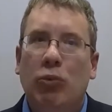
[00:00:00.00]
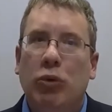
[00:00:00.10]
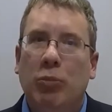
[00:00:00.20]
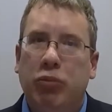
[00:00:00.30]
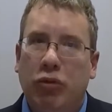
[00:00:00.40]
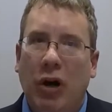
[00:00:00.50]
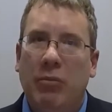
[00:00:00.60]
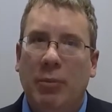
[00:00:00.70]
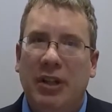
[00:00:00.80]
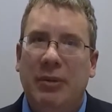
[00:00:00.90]
will
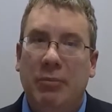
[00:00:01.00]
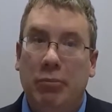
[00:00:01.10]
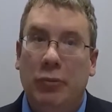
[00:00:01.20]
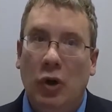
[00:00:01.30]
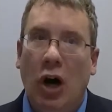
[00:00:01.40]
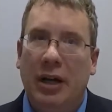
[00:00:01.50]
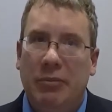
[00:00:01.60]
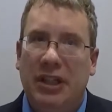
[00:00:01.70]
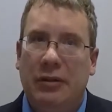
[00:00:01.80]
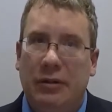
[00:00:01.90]
probably not
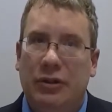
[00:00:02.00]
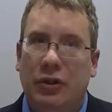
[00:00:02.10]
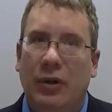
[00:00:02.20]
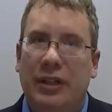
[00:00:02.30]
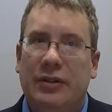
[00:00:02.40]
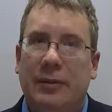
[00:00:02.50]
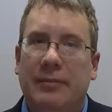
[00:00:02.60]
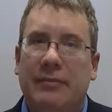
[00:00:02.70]
be a good choice.